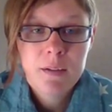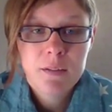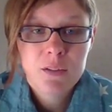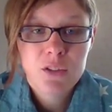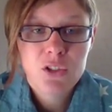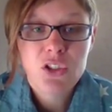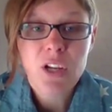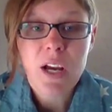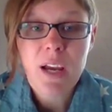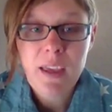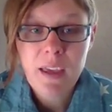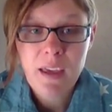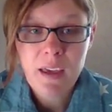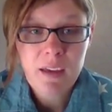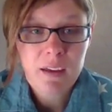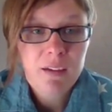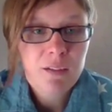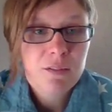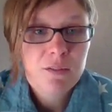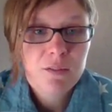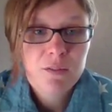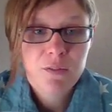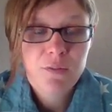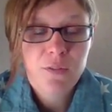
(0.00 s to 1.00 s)

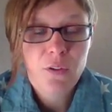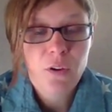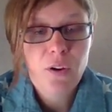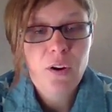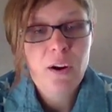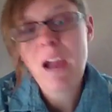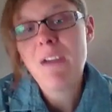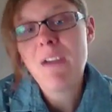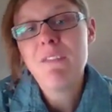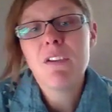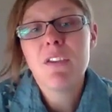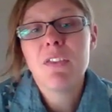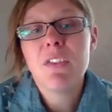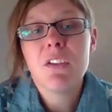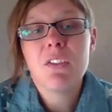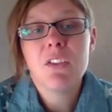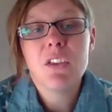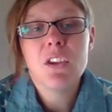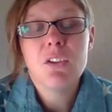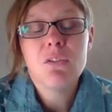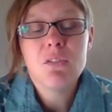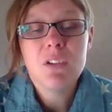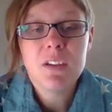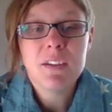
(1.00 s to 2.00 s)
checking for everything
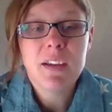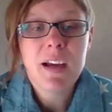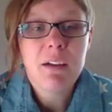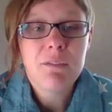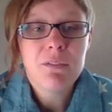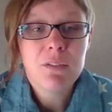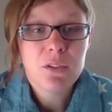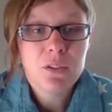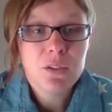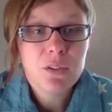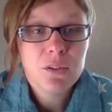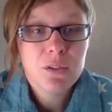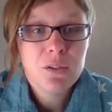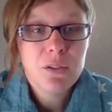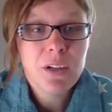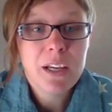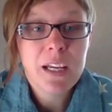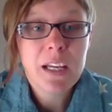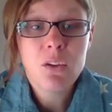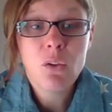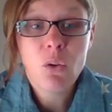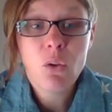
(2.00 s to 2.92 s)
that you need to have to do in